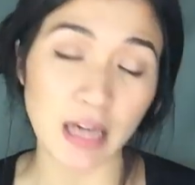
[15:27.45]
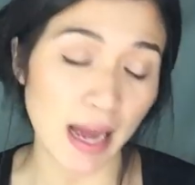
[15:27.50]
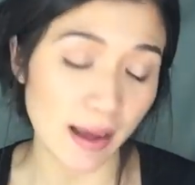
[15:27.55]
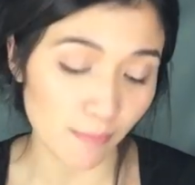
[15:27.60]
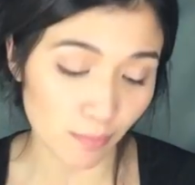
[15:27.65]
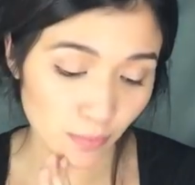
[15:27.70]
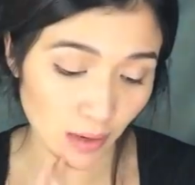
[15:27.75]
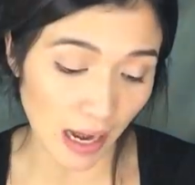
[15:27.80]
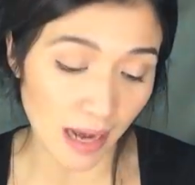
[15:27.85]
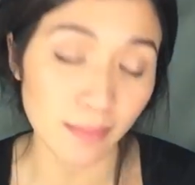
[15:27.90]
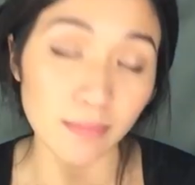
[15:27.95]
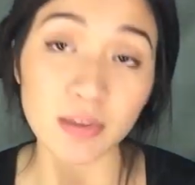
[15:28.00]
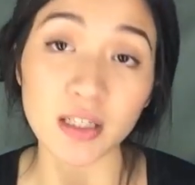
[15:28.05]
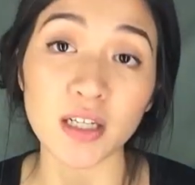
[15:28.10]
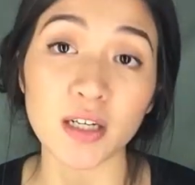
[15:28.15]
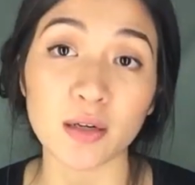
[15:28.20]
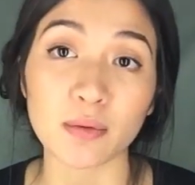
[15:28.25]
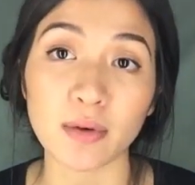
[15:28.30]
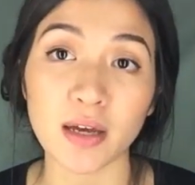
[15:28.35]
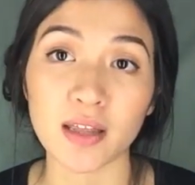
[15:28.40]
I'm
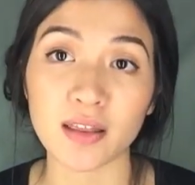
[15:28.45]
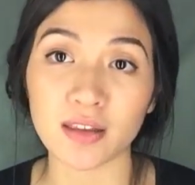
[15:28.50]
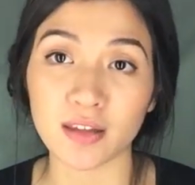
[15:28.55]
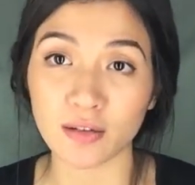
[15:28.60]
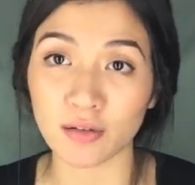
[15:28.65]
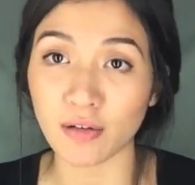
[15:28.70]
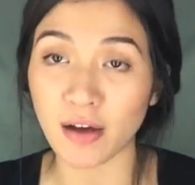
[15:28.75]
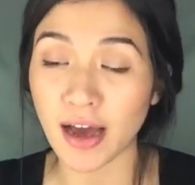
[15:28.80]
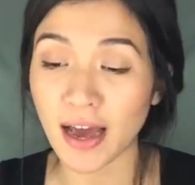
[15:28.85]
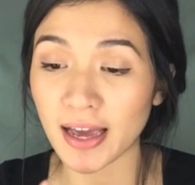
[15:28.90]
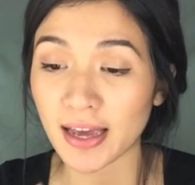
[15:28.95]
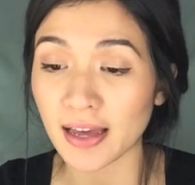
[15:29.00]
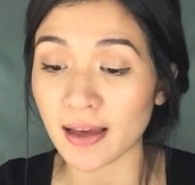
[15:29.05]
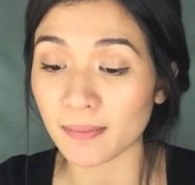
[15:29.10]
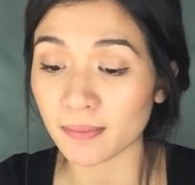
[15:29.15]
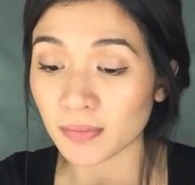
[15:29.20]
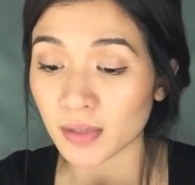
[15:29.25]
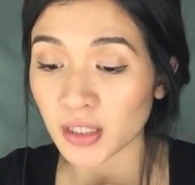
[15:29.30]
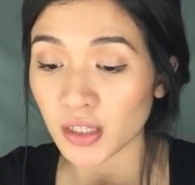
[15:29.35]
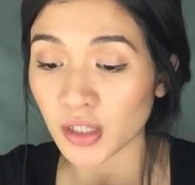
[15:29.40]
here with you. I
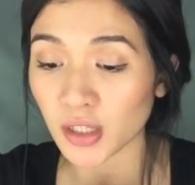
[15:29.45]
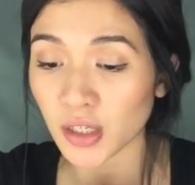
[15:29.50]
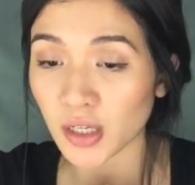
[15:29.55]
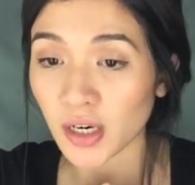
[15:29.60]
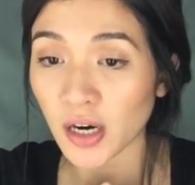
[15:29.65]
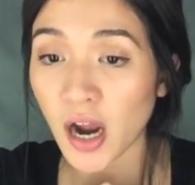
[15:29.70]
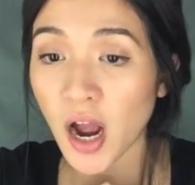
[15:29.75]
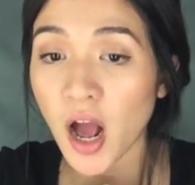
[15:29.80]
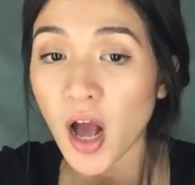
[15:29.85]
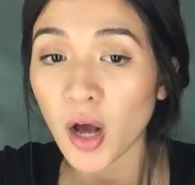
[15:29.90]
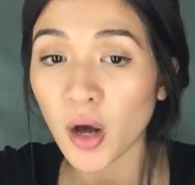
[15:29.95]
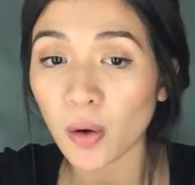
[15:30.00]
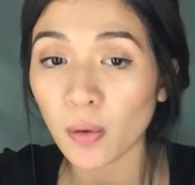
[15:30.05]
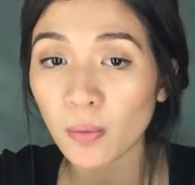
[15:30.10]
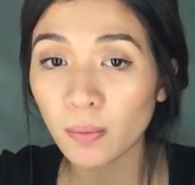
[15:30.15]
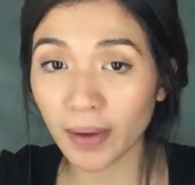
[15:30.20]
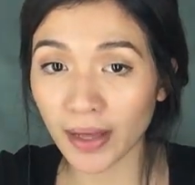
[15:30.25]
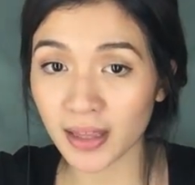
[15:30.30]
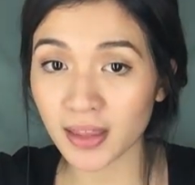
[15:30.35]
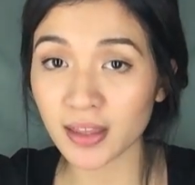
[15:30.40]
am here
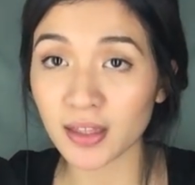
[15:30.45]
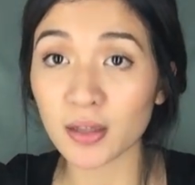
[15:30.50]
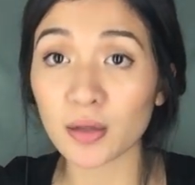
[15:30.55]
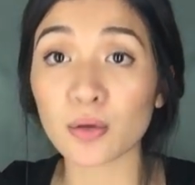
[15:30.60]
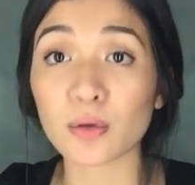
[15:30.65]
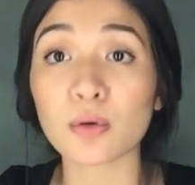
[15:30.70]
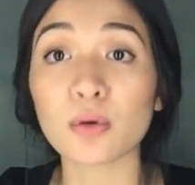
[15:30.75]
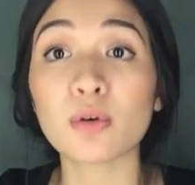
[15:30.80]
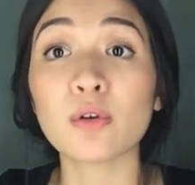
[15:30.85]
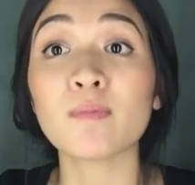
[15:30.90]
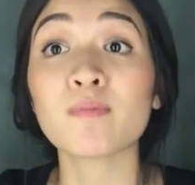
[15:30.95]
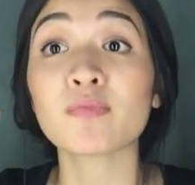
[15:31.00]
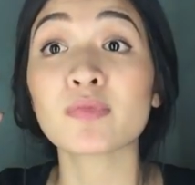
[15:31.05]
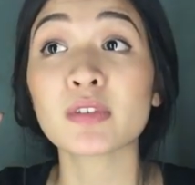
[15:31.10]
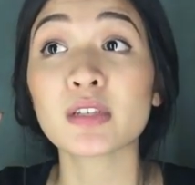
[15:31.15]
with you.